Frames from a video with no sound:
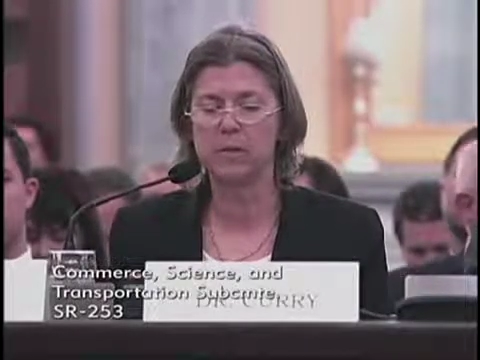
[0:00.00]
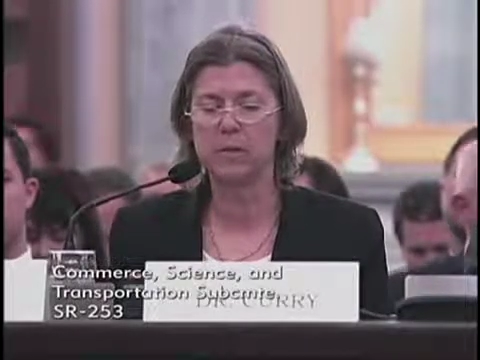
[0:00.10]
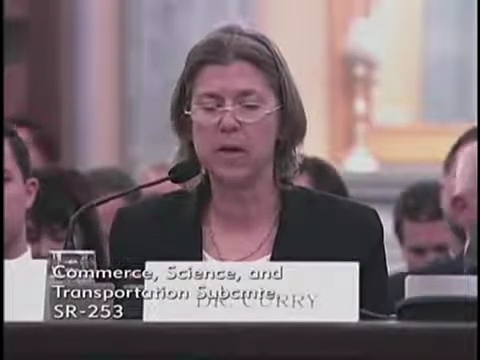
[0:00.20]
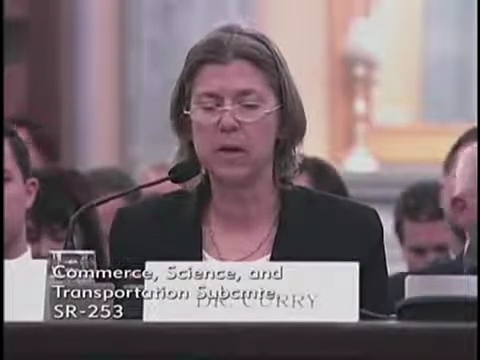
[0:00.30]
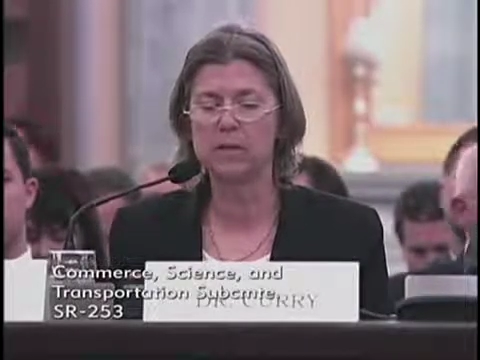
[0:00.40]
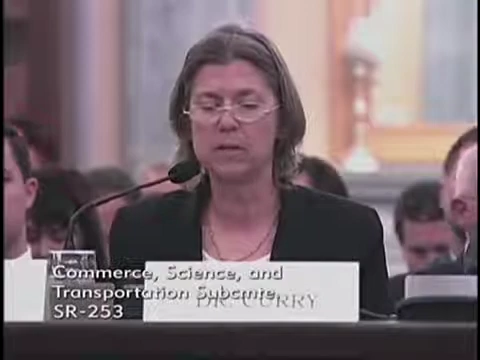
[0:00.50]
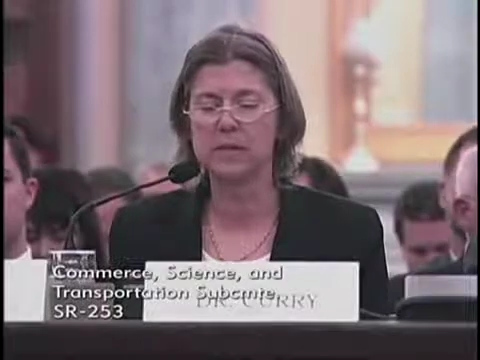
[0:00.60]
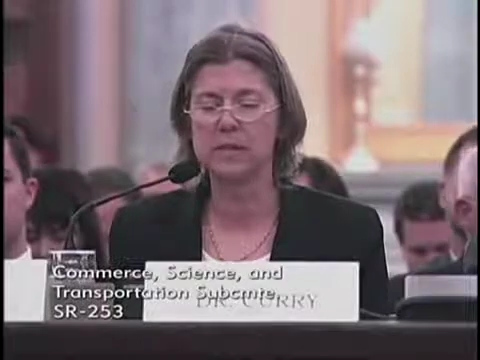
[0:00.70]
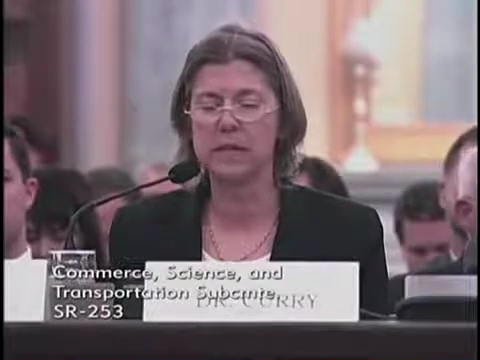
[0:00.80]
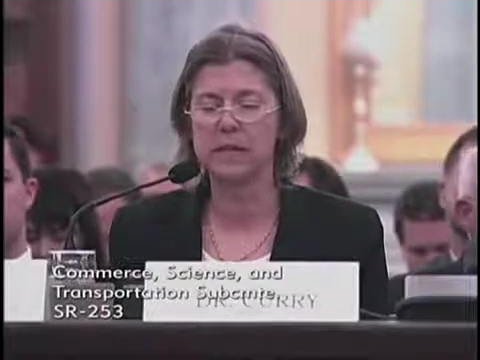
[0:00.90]
of 1,000
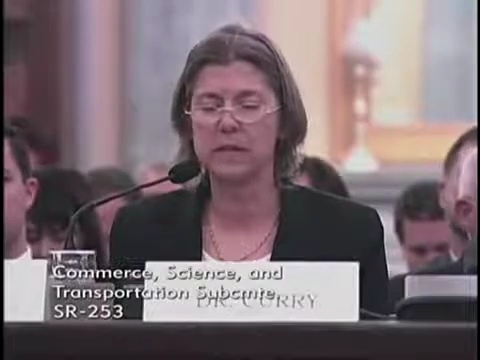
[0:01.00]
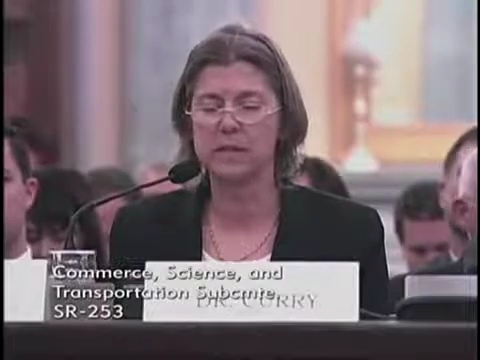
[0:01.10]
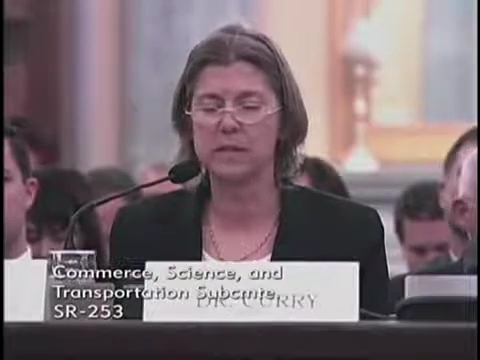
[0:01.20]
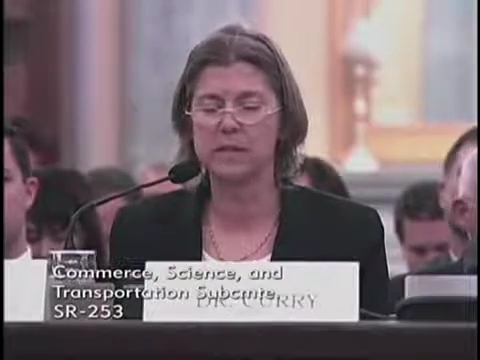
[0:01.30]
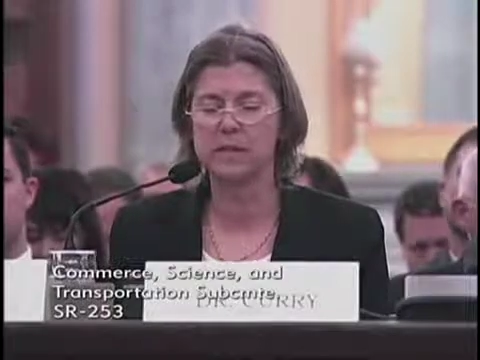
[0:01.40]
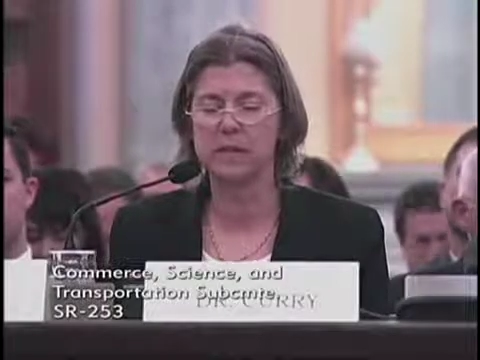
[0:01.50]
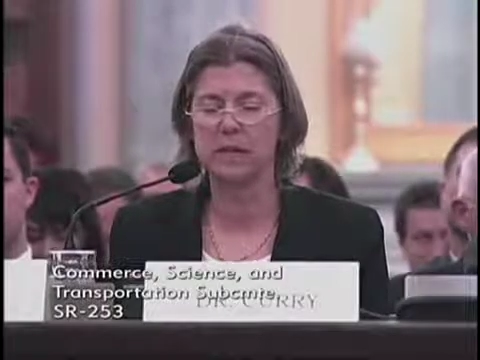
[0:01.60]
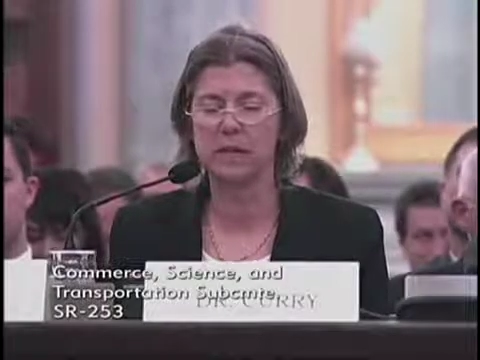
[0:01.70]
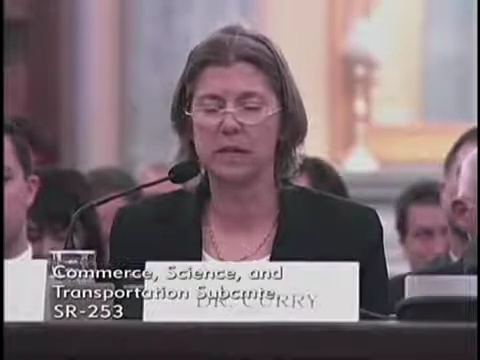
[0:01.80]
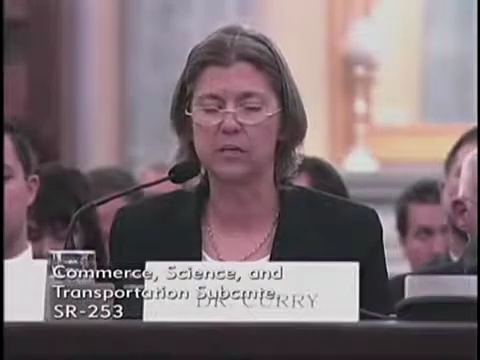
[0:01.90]
scientists has
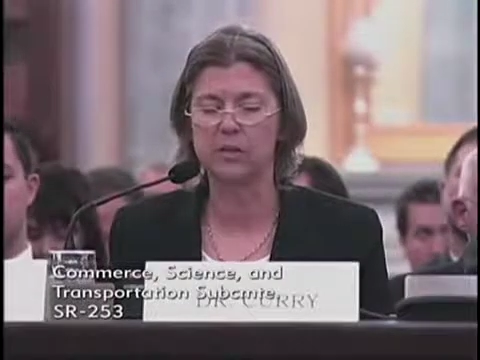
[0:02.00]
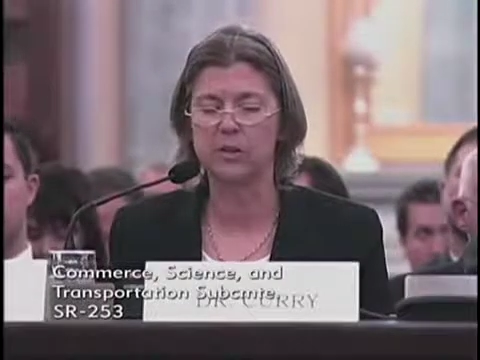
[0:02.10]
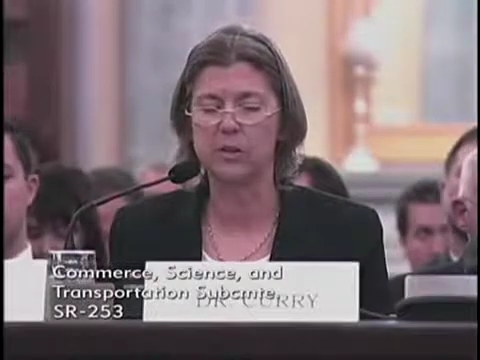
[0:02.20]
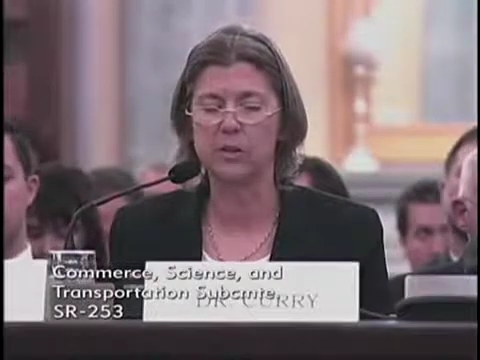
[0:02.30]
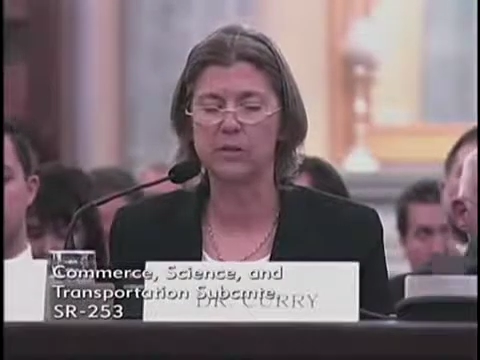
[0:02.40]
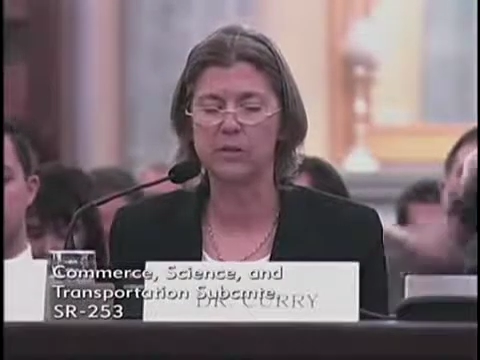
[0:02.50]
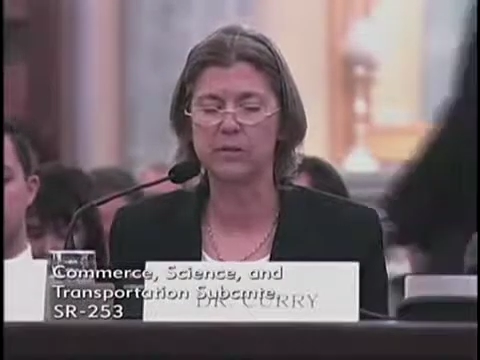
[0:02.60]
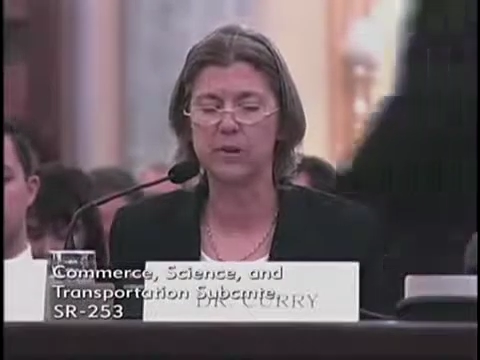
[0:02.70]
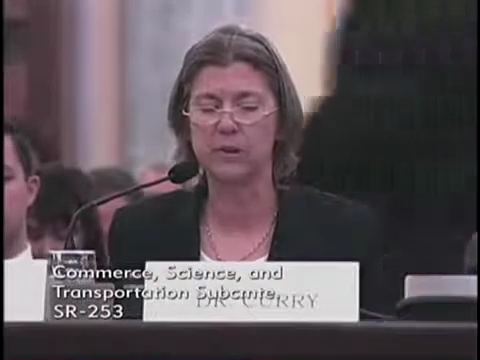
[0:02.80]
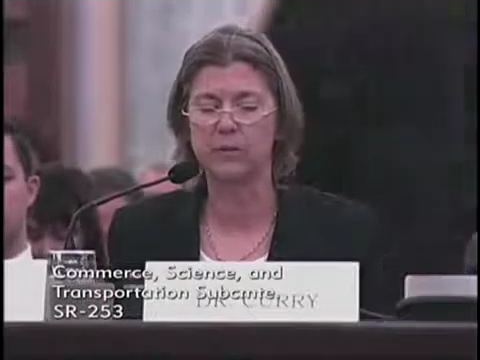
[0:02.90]
said after years
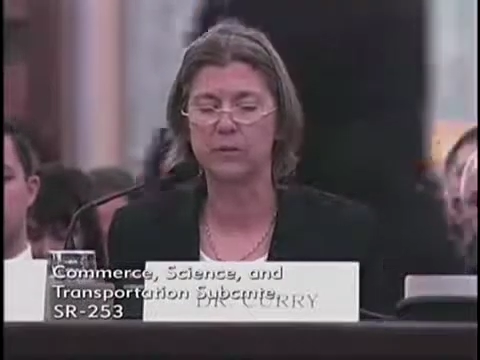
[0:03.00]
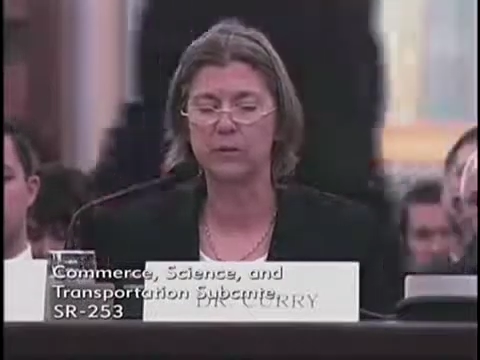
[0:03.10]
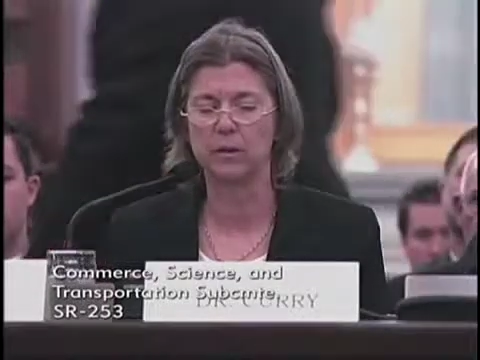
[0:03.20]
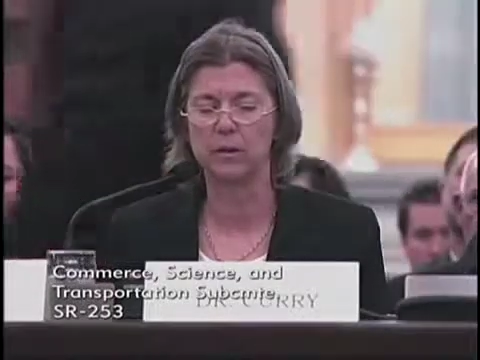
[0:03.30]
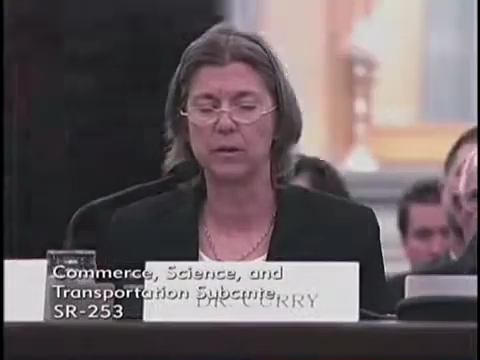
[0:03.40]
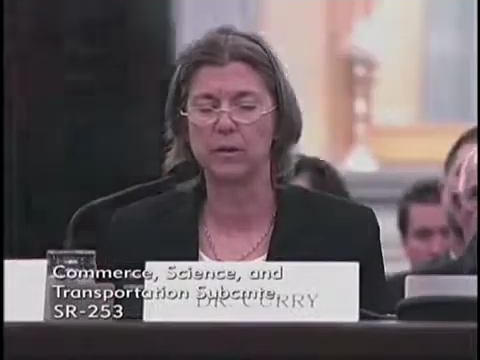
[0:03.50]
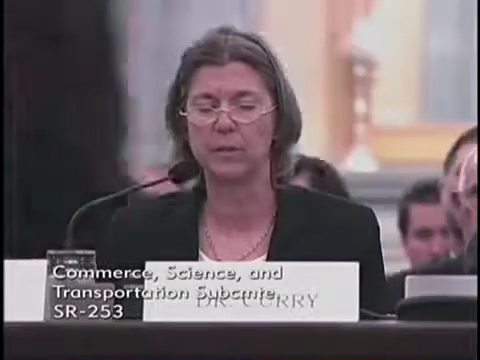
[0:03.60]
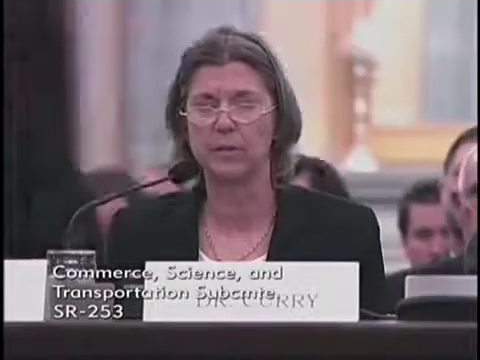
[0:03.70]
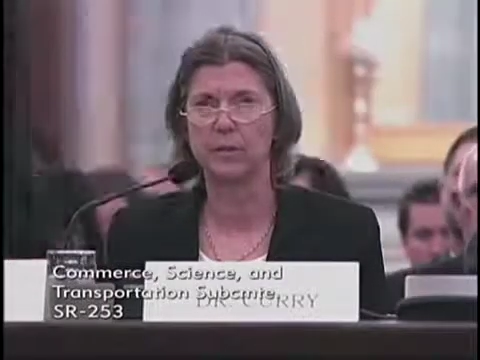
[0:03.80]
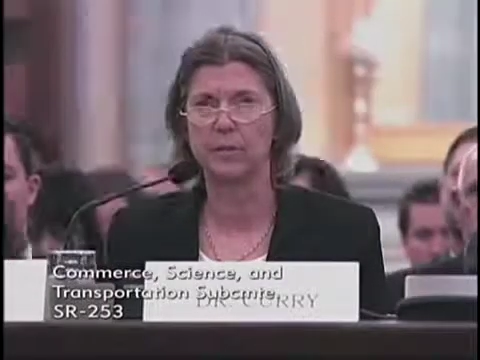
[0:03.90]
of careful
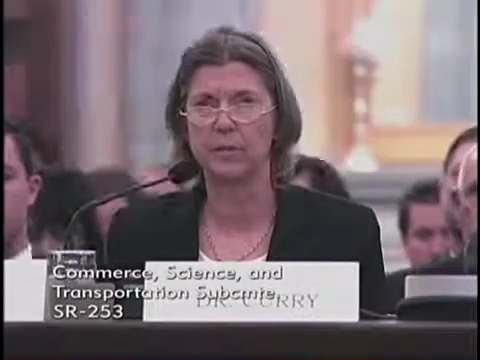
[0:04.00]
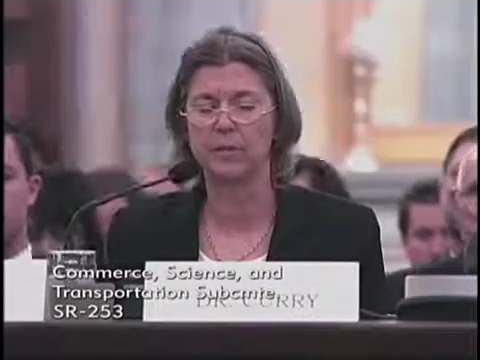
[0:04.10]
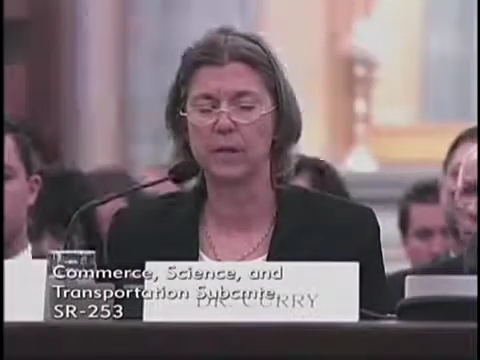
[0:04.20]
deliberation.